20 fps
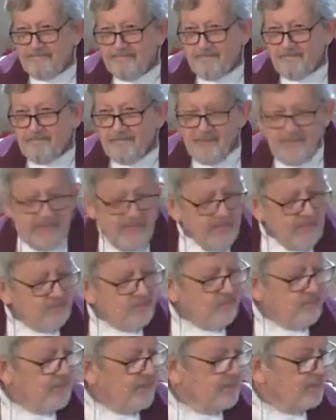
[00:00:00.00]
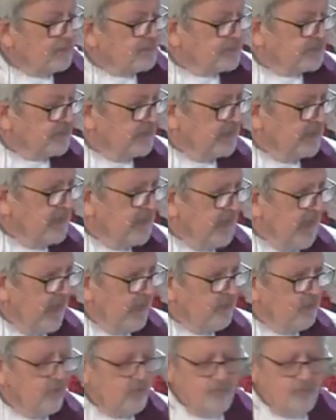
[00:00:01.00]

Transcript: The next thing, she and her